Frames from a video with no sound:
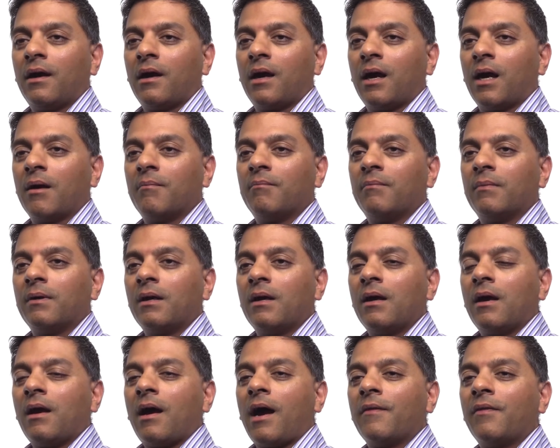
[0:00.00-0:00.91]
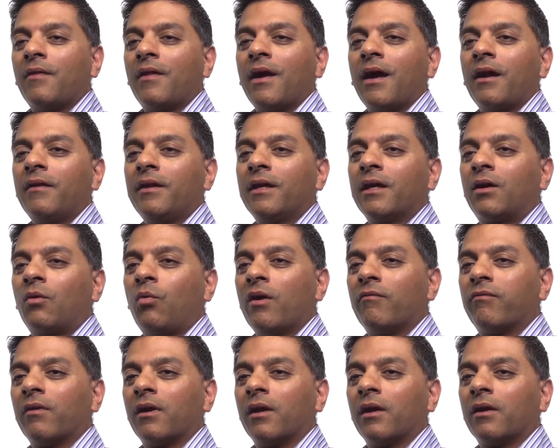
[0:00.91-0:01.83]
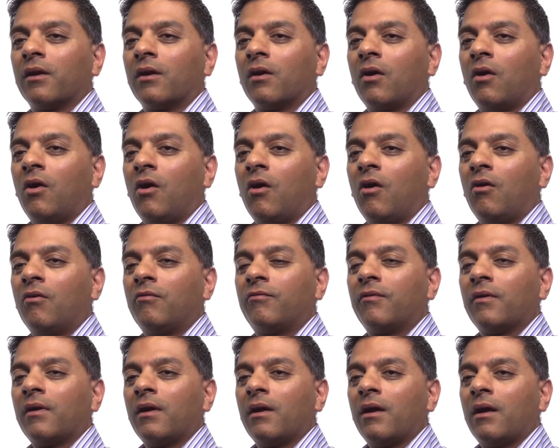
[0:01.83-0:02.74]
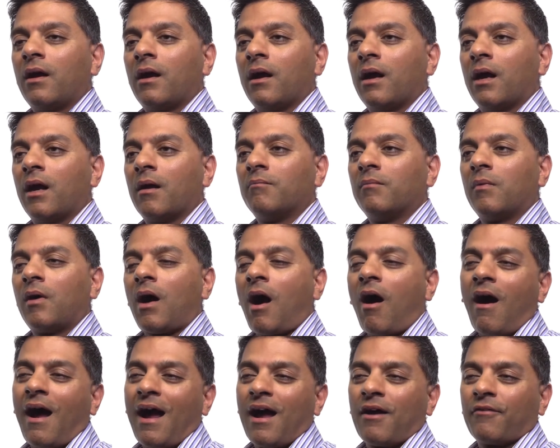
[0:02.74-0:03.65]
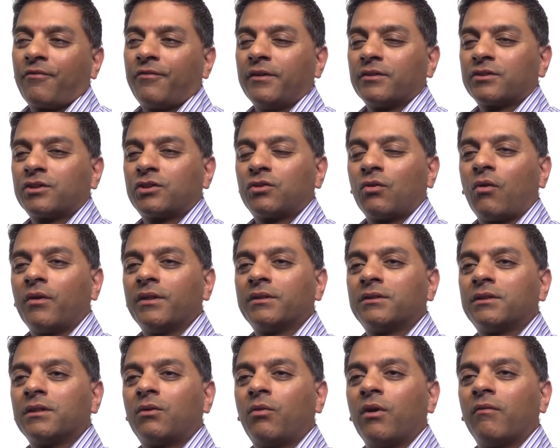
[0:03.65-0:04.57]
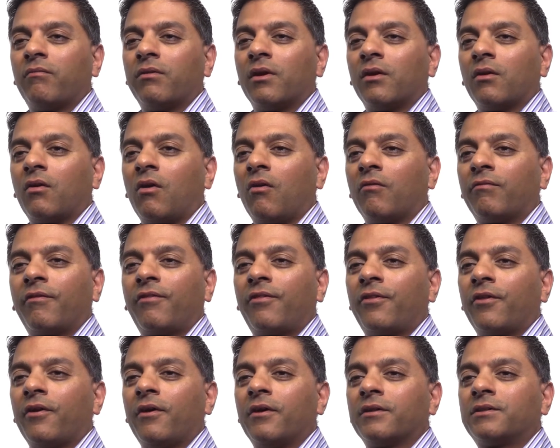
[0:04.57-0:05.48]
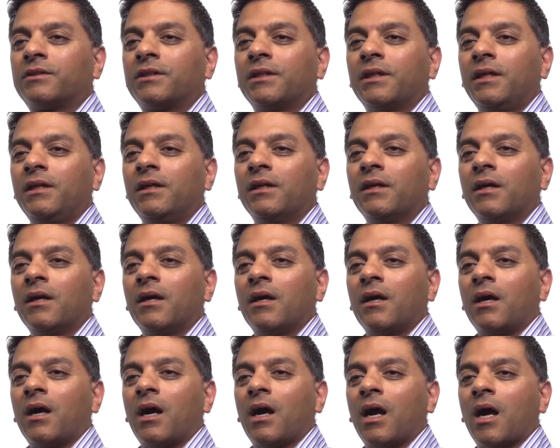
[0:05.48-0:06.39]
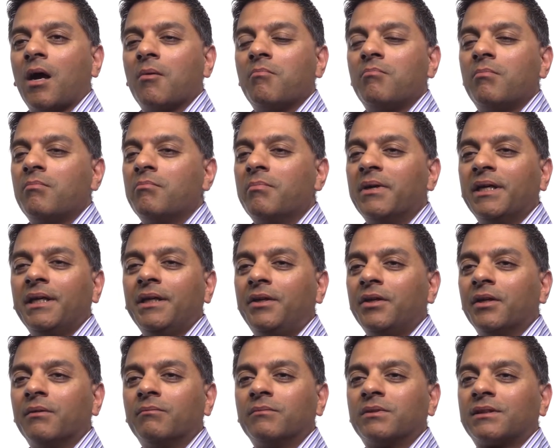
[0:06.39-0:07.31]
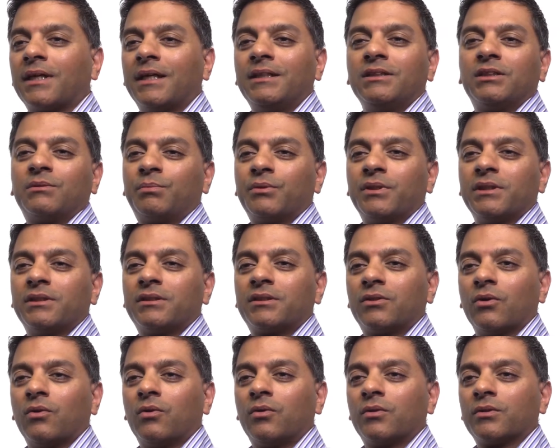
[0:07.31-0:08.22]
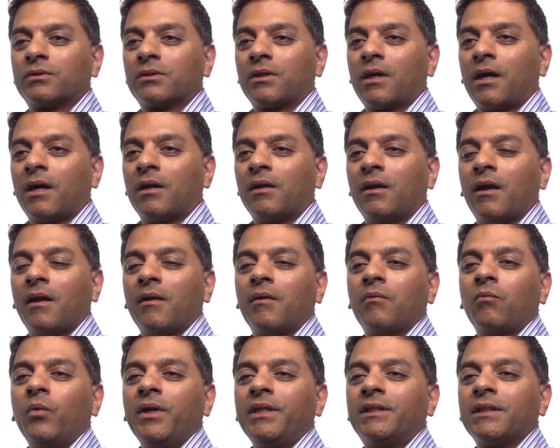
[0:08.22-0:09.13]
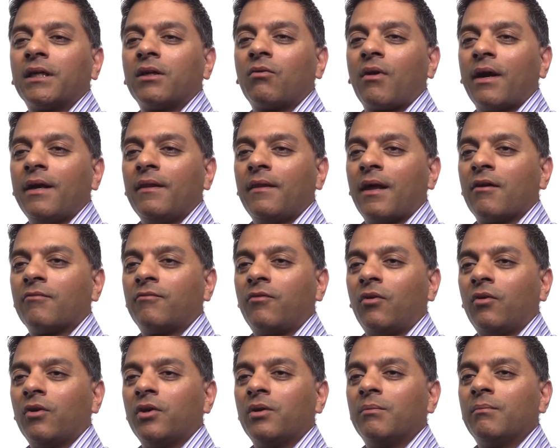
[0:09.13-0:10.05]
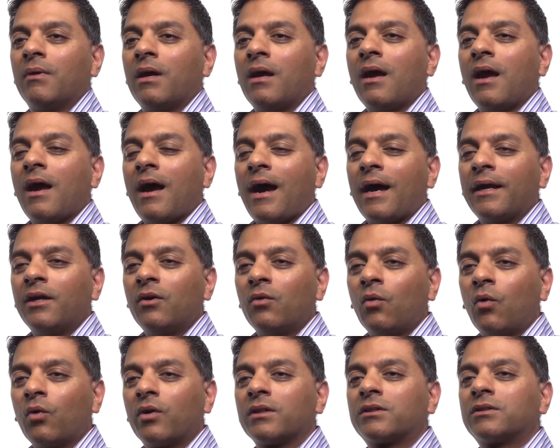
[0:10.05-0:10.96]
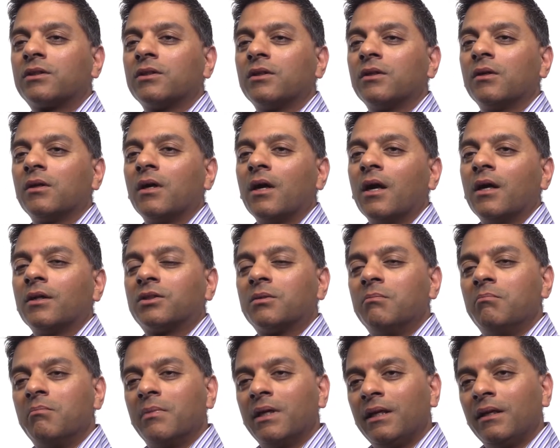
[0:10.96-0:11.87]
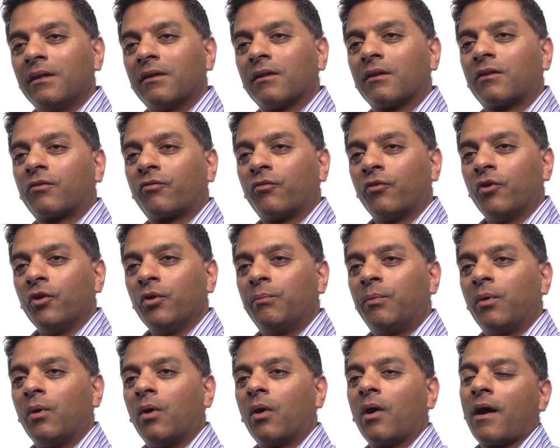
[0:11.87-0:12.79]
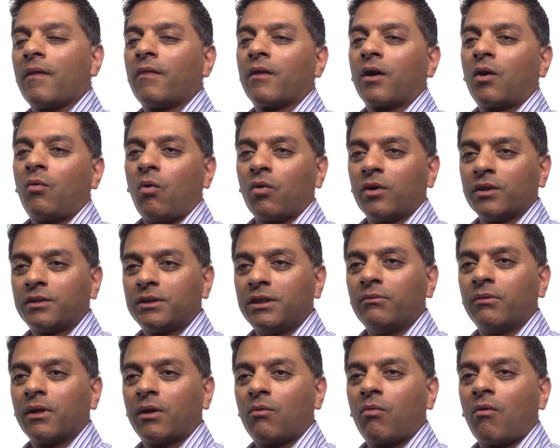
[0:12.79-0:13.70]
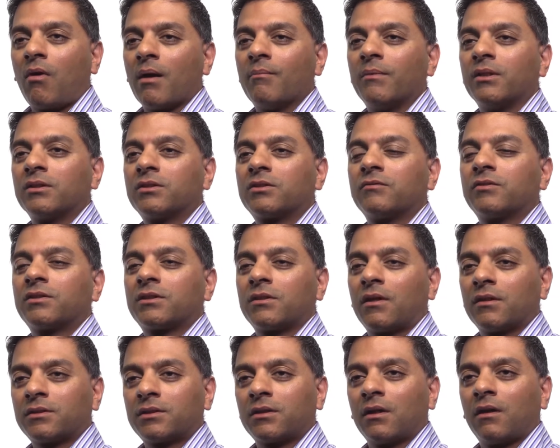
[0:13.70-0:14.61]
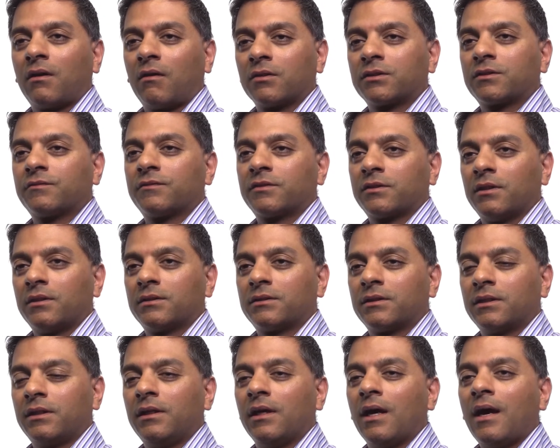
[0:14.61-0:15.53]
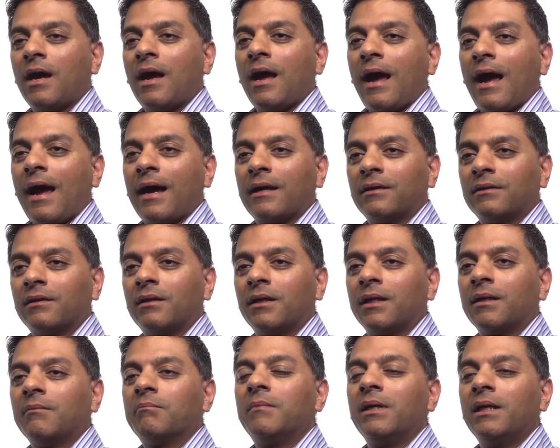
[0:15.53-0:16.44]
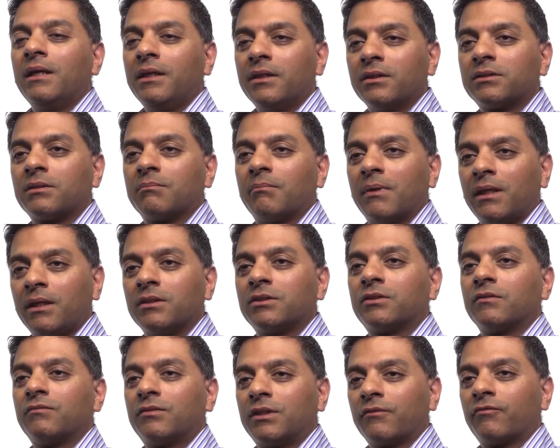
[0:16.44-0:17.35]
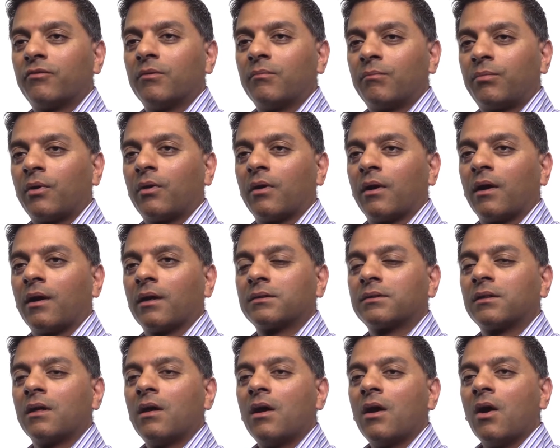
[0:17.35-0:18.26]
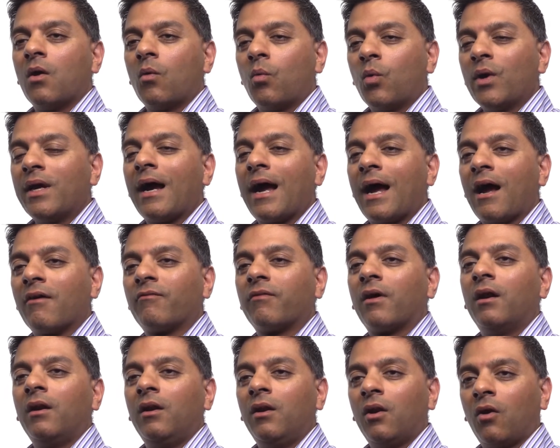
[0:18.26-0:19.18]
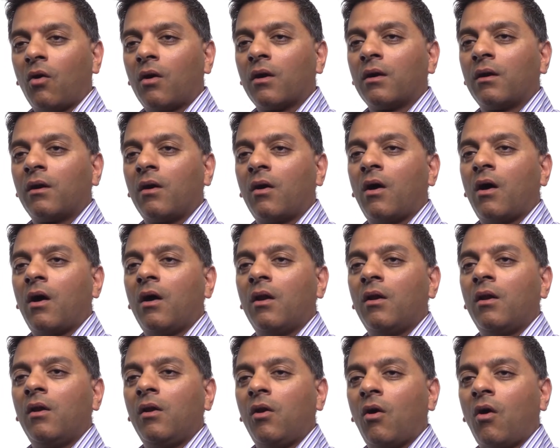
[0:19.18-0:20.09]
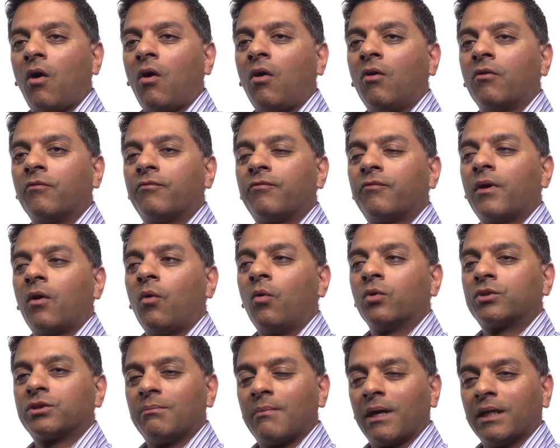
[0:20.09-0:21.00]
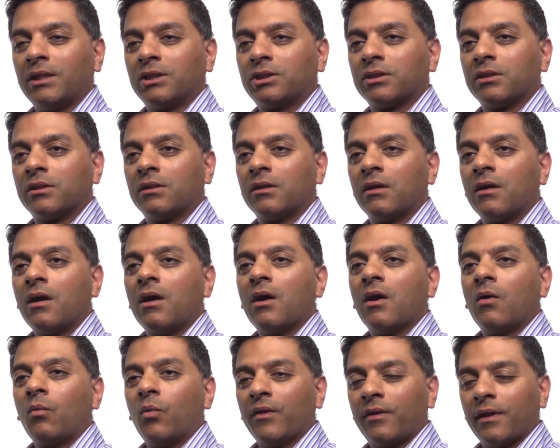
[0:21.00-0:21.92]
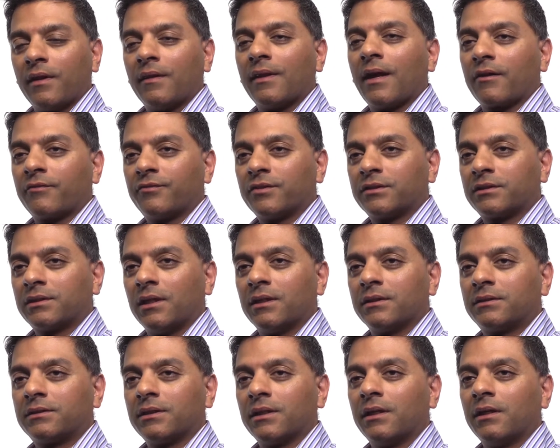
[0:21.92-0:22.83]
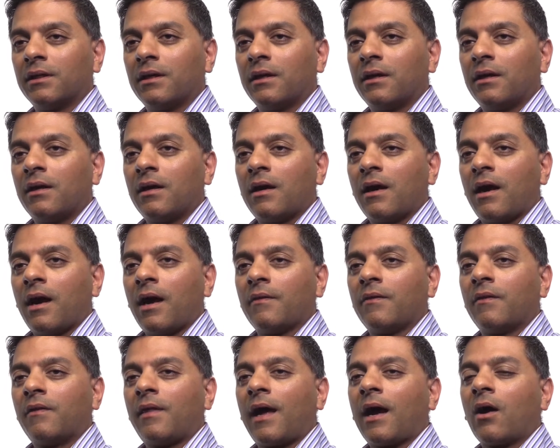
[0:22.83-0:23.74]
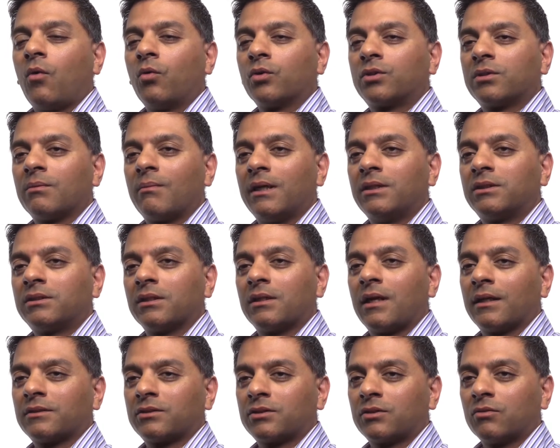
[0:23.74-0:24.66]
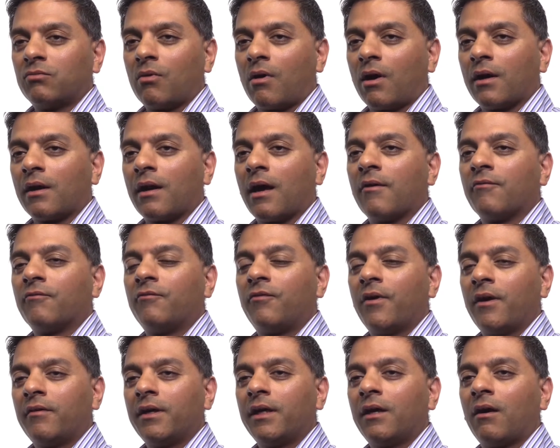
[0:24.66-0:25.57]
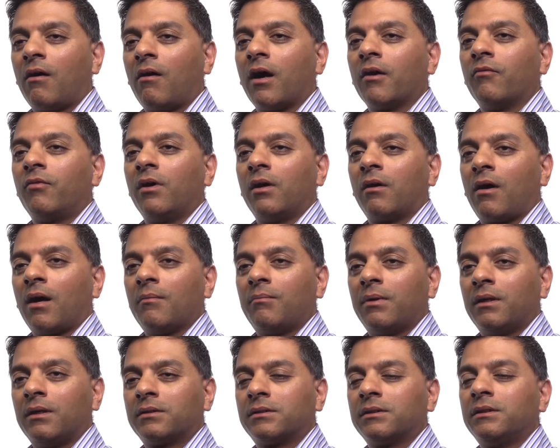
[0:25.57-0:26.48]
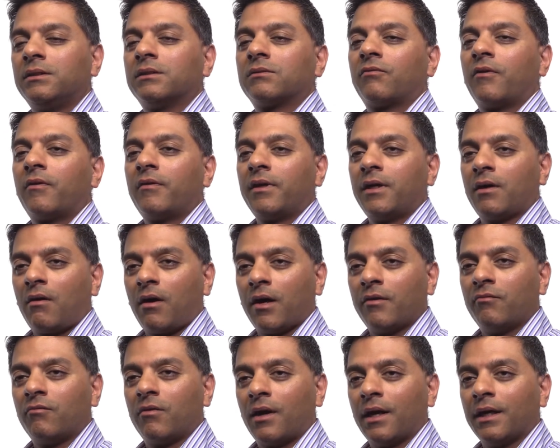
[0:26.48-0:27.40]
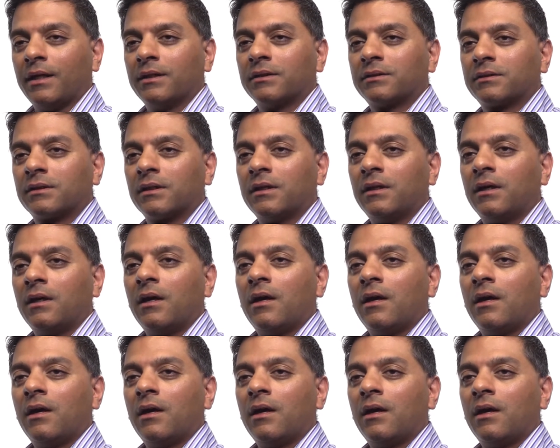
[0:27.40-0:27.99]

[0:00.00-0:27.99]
Um, and they're the equivalent of, um, our Hatfield store is the equivalent of 30 um, medium Sainsbury stores, and, and we generate that volume. And in order to, to meet the throughput and the quality requirements of such a large facility, handling millions and millions of different products, we have a lot and a lot of automation within that facility. And that automation has to run at very high reliabilities, very high rates.